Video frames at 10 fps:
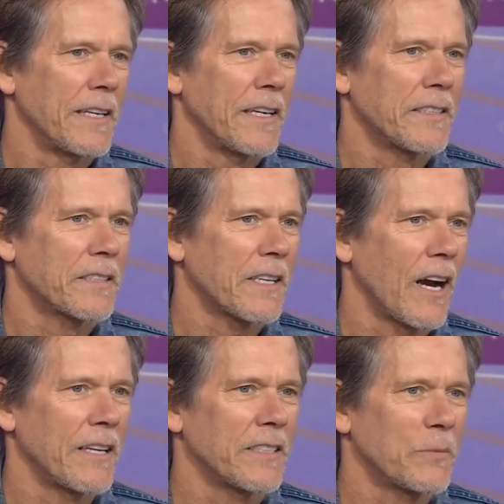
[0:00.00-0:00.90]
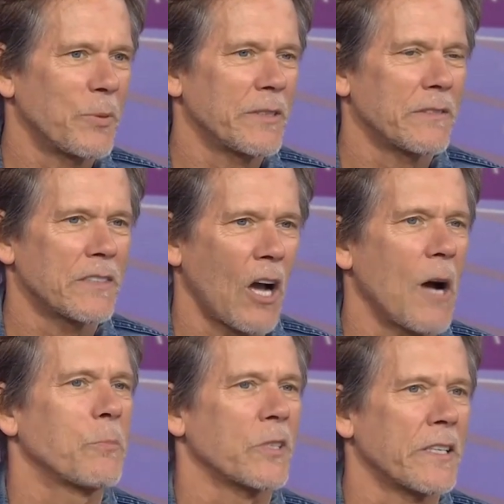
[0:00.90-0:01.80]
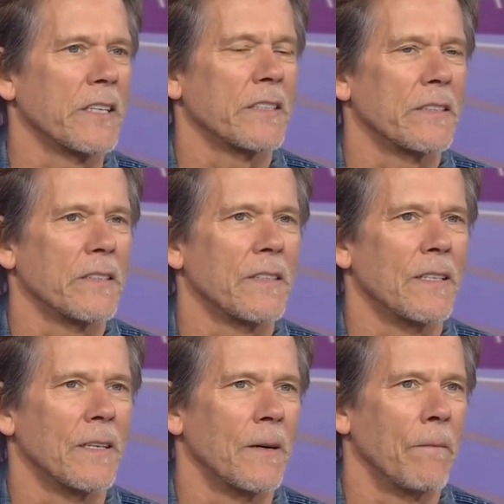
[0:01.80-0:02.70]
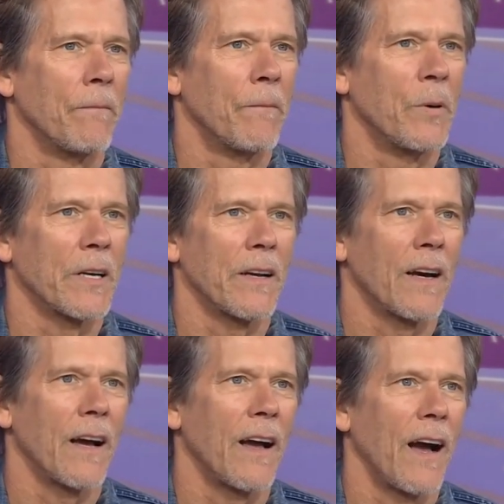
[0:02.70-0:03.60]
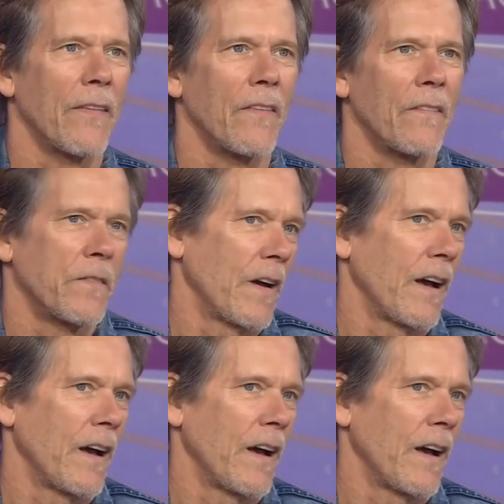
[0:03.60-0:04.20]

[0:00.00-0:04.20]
it's been complicated, but I'm